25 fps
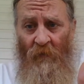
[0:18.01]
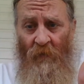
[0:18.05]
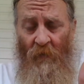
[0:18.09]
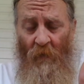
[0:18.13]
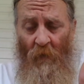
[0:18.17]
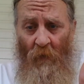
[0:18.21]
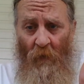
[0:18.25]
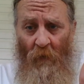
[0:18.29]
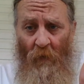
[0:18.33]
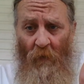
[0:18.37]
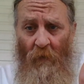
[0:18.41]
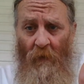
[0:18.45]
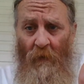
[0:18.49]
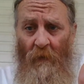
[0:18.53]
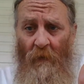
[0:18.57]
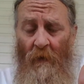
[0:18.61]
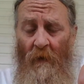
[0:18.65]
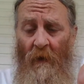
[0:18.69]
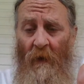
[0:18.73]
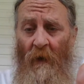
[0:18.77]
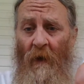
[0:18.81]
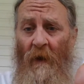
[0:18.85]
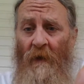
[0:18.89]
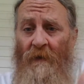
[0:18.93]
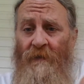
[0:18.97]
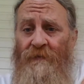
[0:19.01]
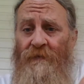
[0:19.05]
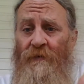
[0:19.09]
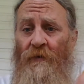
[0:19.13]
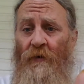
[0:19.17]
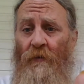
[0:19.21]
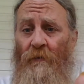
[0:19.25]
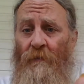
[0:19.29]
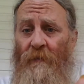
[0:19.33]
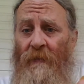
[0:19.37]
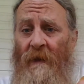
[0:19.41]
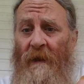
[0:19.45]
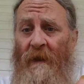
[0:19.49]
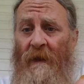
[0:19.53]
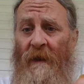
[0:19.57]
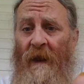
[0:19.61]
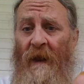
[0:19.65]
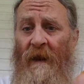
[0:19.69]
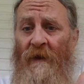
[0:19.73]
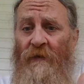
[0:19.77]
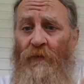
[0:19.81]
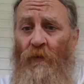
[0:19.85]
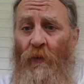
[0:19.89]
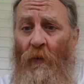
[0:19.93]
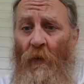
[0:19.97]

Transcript: for us to be as